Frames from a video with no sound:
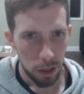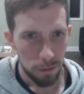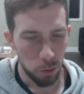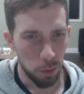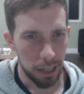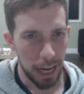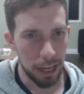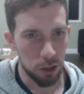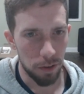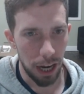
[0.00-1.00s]
for why knight
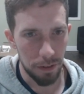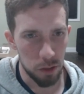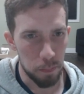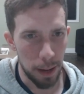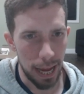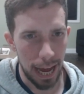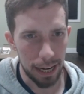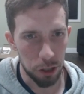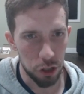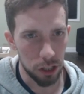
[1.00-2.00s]
h5 is
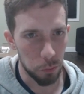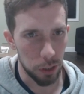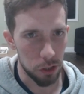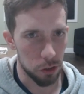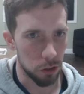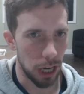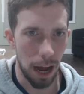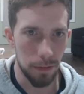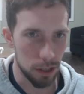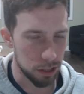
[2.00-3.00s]
bad and g3 is good.
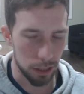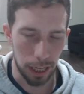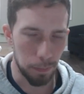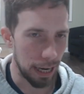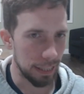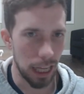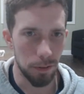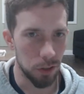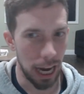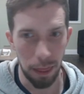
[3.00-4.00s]
Obviously, at my
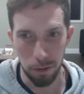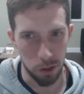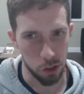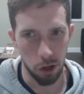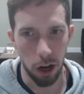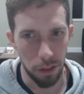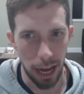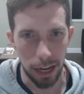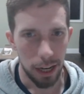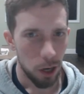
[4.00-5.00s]
level, neither of us saw
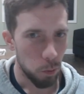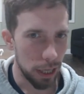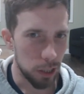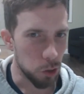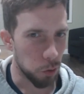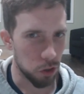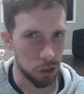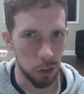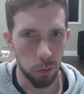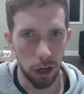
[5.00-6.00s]
that. White goes rook
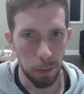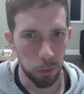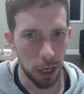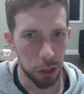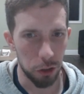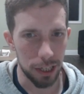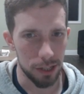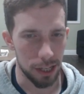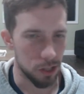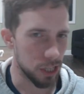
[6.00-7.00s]
c1, pressuring
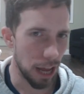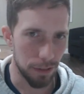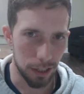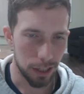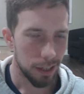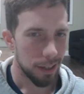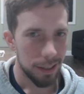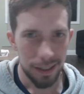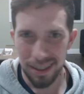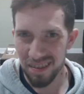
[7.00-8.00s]
c7.
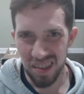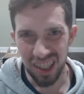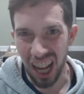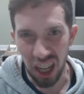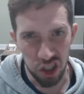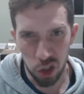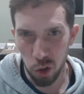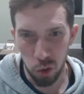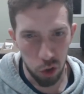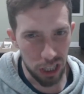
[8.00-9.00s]

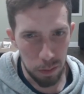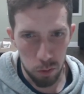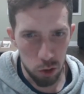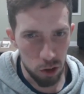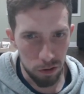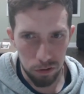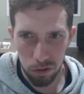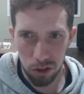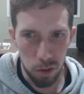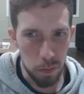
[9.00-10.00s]
Logical looking move
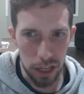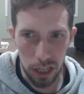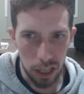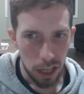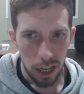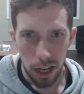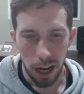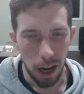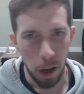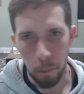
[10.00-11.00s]
to me.
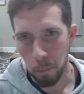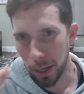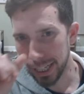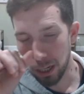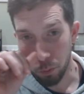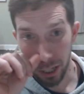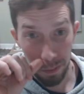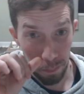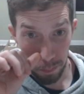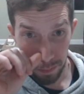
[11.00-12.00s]
Again,
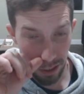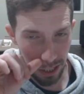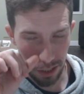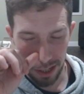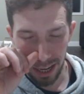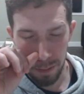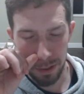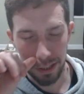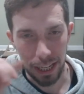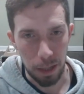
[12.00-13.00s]
white, it's an
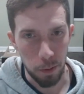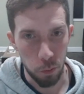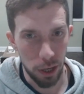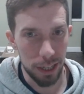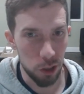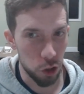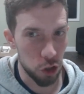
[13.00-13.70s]
anonymous game, but white,